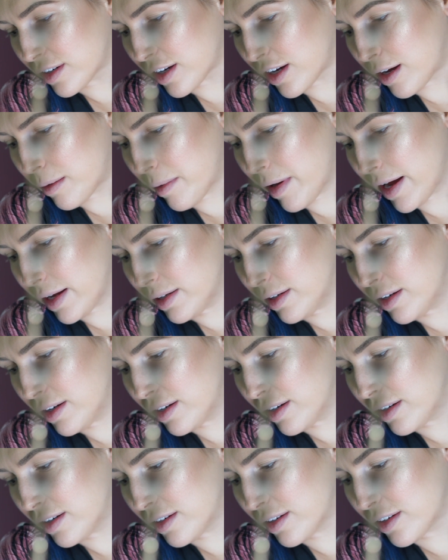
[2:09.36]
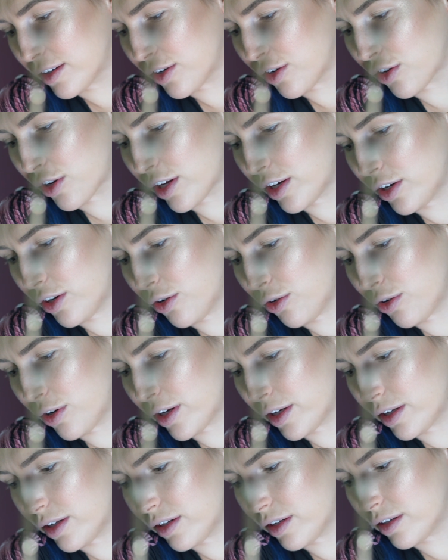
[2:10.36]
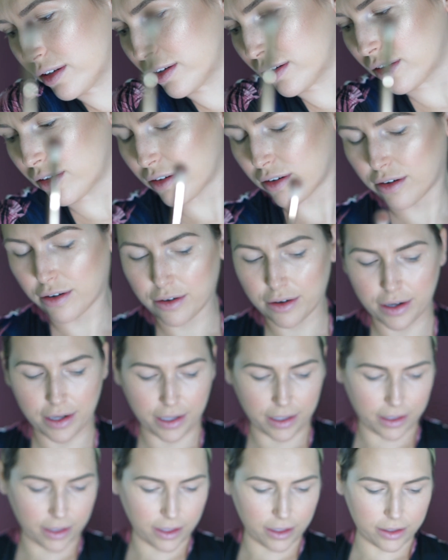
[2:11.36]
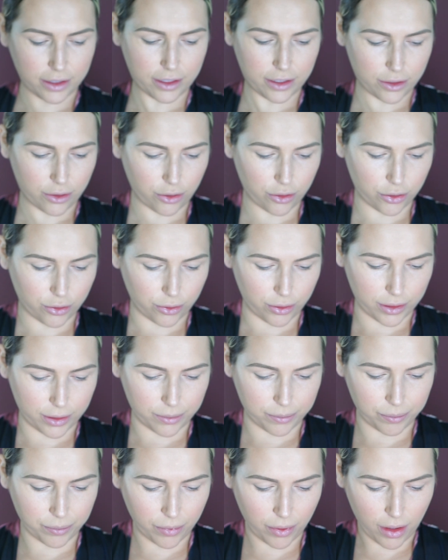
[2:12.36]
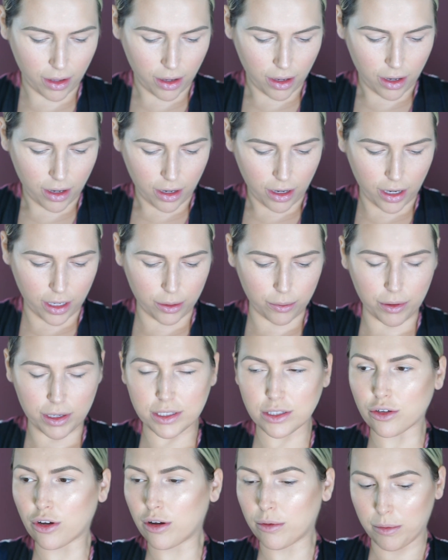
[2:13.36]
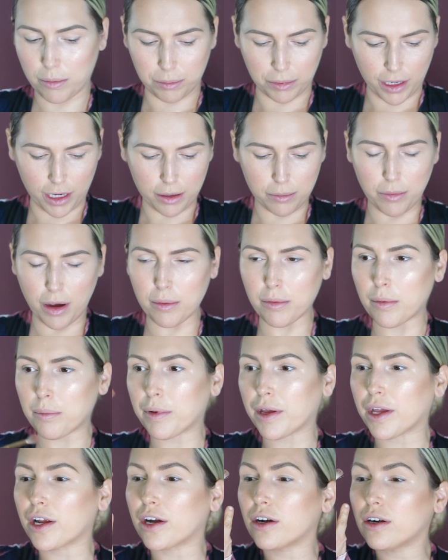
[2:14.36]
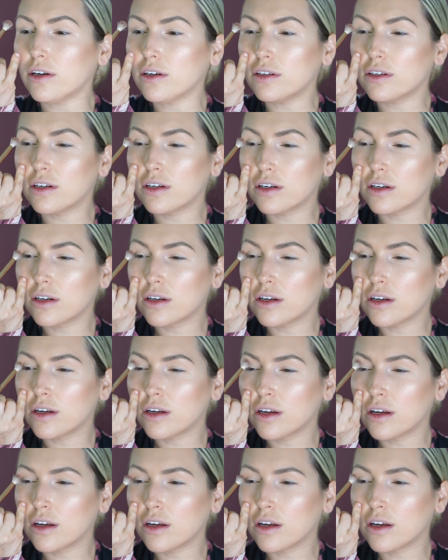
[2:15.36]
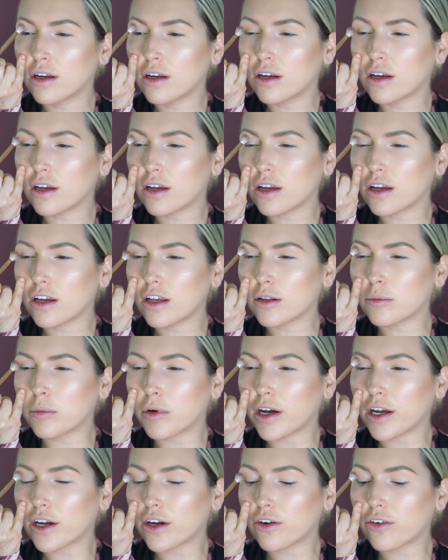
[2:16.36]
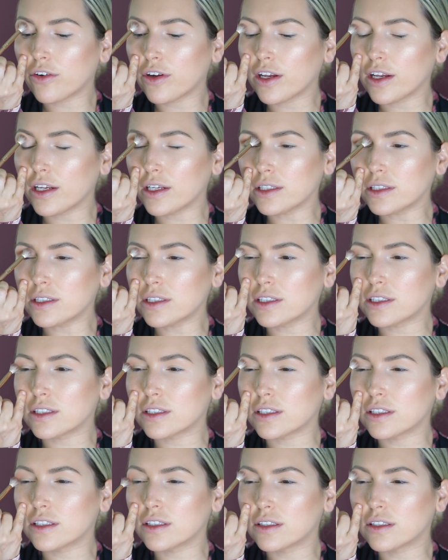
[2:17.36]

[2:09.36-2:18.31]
Come on, you can do it. Alright, it cannot do it. Anyway, so I'm applying Mama Bear in my crease.